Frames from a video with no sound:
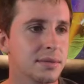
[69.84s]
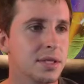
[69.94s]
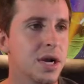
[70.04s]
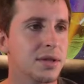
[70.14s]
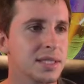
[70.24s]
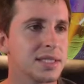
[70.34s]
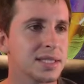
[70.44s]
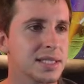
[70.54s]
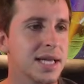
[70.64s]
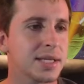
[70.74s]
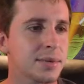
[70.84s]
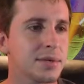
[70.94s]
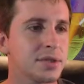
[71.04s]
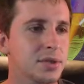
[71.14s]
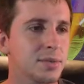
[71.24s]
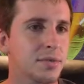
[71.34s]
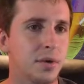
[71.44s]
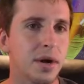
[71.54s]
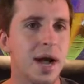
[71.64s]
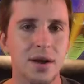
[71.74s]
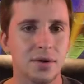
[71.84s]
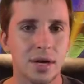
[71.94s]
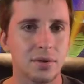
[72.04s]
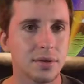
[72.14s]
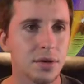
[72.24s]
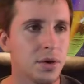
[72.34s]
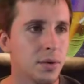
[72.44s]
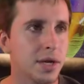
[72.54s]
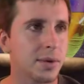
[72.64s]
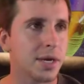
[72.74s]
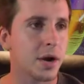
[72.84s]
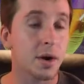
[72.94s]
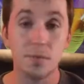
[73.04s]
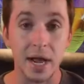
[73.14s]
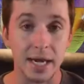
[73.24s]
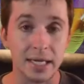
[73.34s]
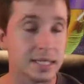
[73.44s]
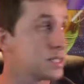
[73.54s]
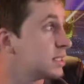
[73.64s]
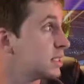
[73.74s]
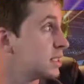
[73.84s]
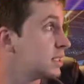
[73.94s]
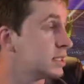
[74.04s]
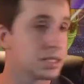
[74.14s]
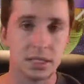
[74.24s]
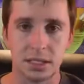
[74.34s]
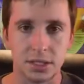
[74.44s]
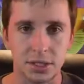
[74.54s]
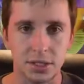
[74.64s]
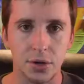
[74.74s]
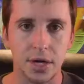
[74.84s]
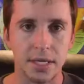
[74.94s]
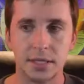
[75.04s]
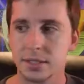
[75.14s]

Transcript: No, this is exactly what I was doing before. I don't know. Well, here we go. I'm ready. Let's do it.